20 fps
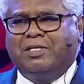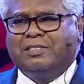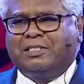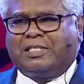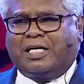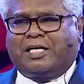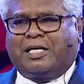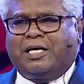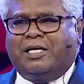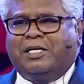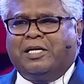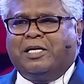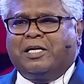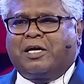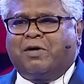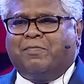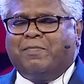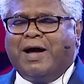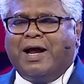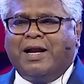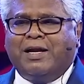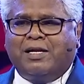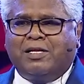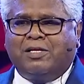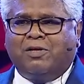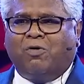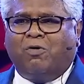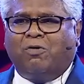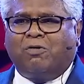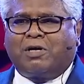Second in command
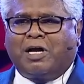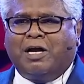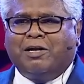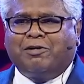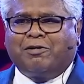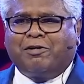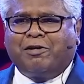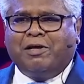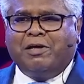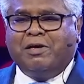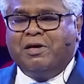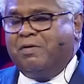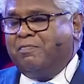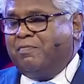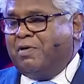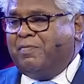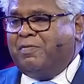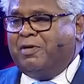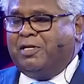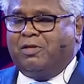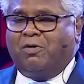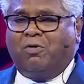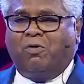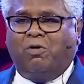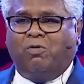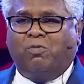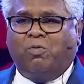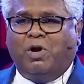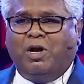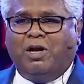in the whole country, maybe in the
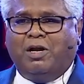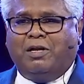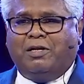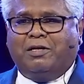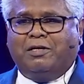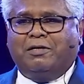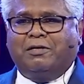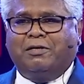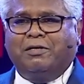whole world,